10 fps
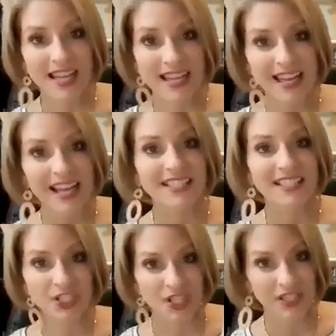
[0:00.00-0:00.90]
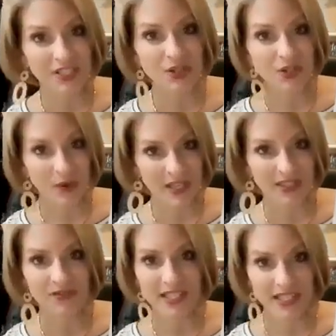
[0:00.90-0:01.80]
in addition to the
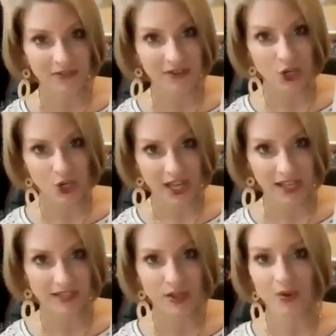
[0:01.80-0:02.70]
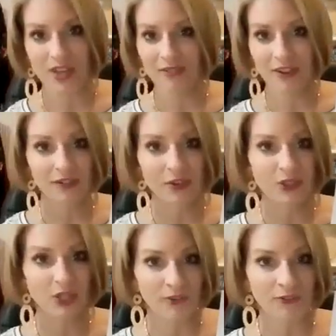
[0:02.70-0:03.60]
rest of the stuff in your kit. So even if you
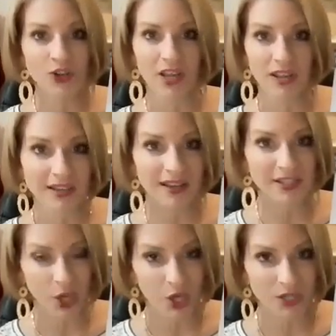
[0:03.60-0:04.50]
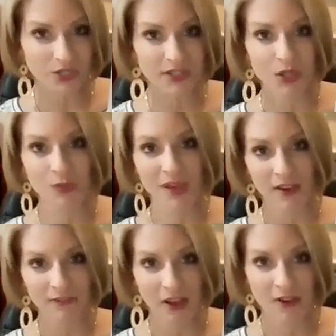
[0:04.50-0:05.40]
start for $99, you pick
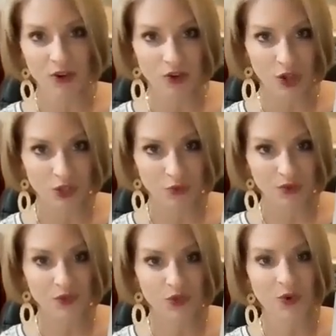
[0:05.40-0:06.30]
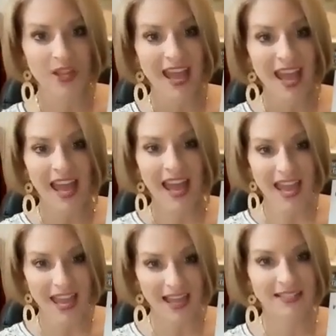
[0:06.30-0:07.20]
out $500 worth of jewelry
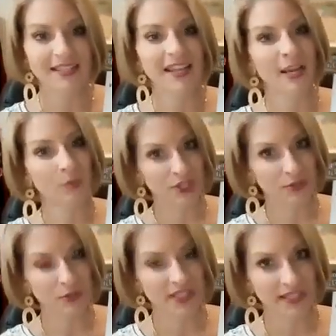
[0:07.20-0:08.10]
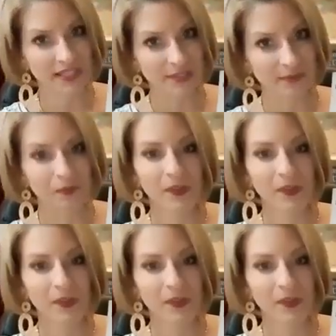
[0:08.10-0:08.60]
and an impression bracelet.